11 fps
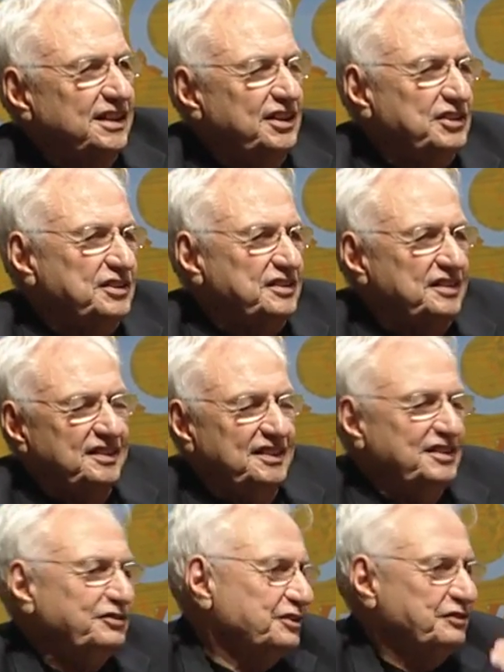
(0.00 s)
you know it's
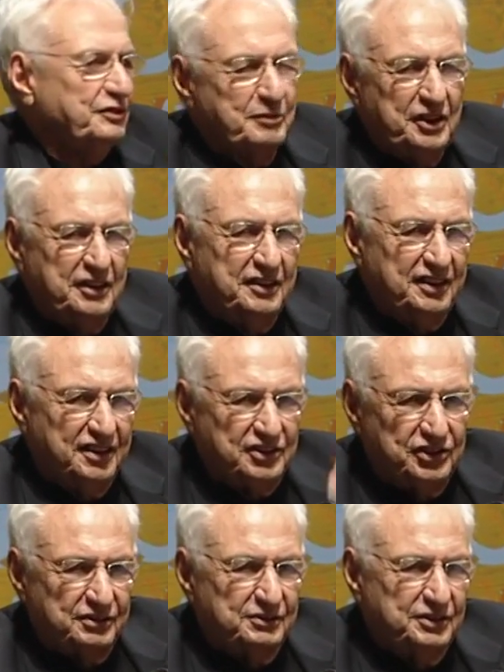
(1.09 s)
different from
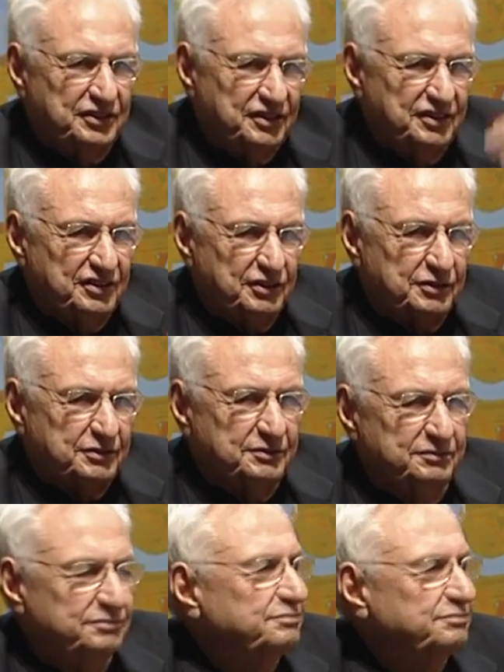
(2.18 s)
architecture, which is so